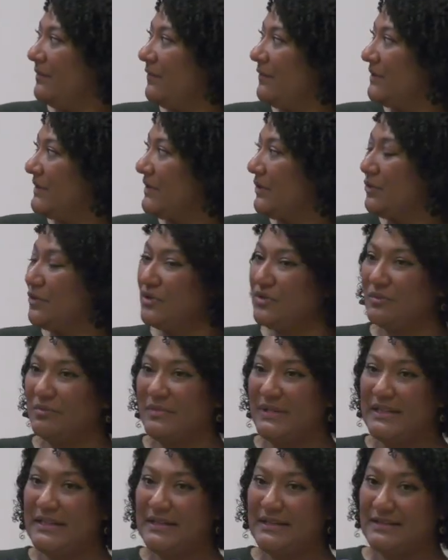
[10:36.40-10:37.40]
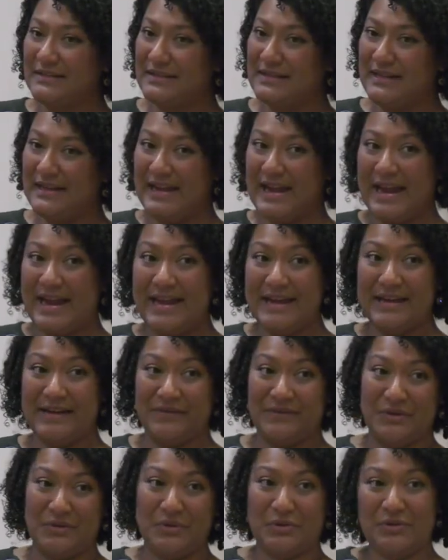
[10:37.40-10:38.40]
social media and say, hey,
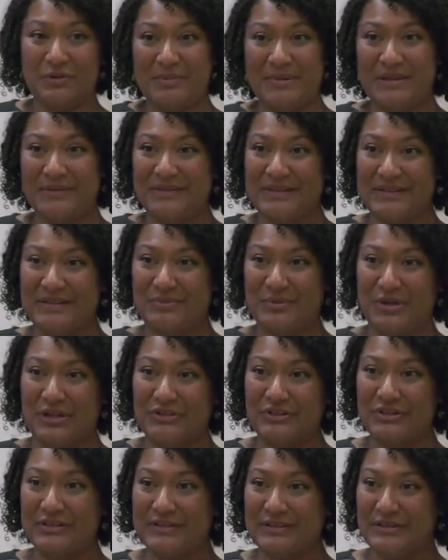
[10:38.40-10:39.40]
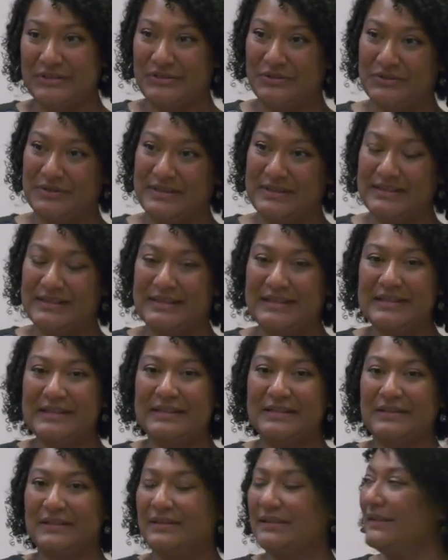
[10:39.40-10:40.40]
have you heard about this project in your city?
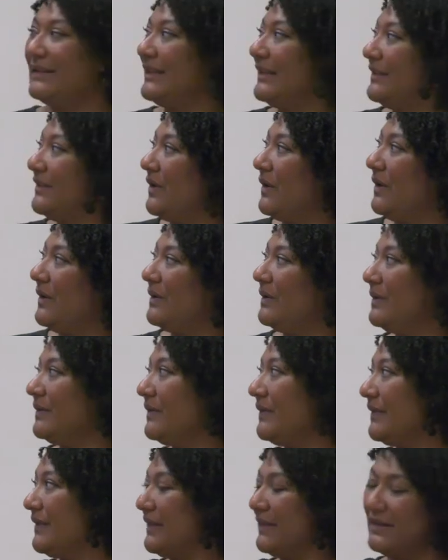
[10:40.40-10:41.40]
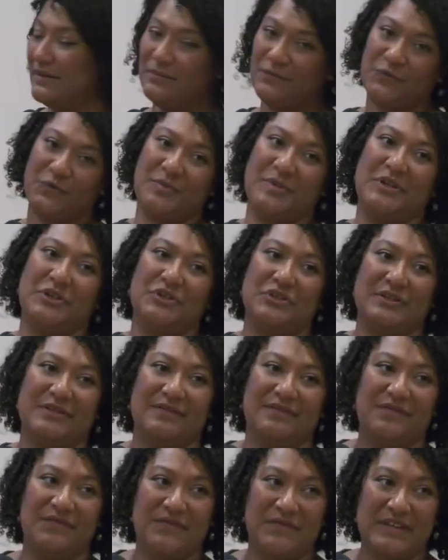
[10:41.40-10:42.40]
And then all the
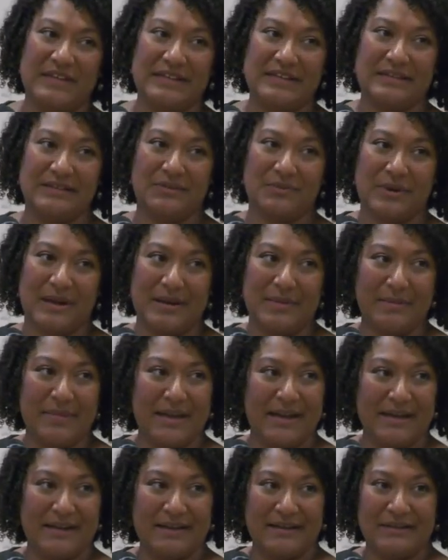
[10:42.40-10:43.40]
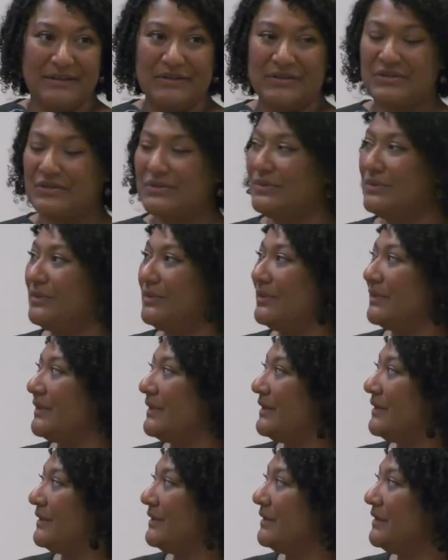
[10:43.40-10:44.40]
information feeds right back into
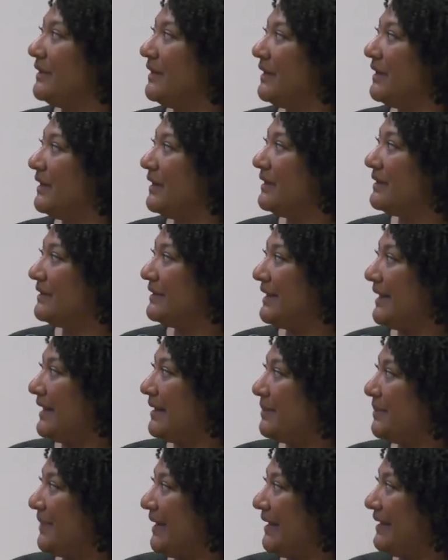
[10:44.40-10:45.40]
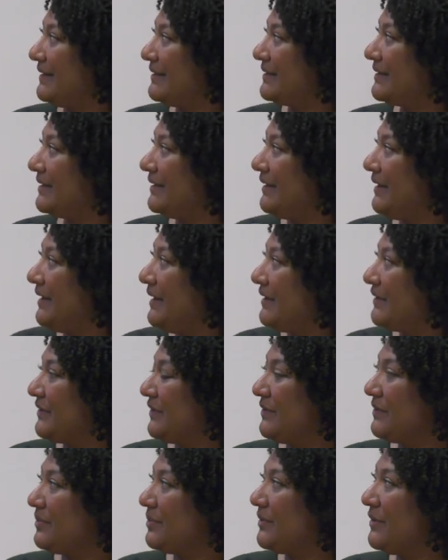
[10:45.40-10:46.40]
the database. So
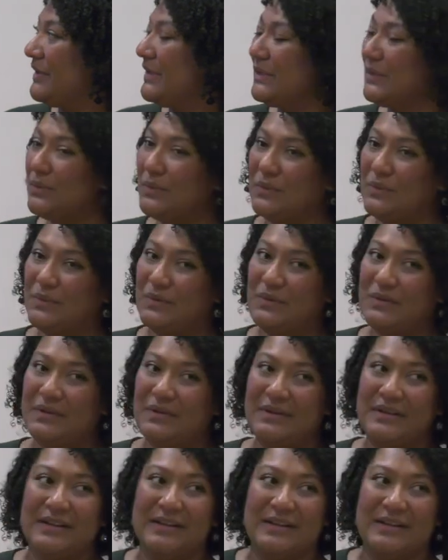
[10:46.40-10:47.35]
it's pretty cool.